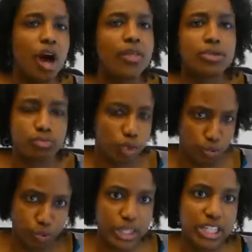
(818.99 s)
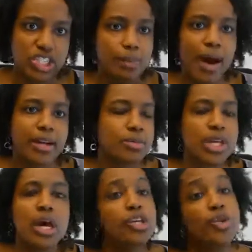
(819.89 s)
All those really cheap
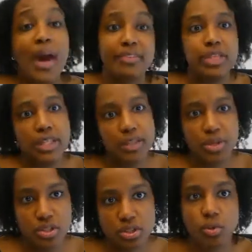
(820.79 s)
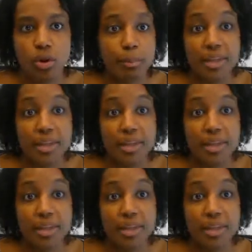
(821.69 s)
itens, you have to get them in store.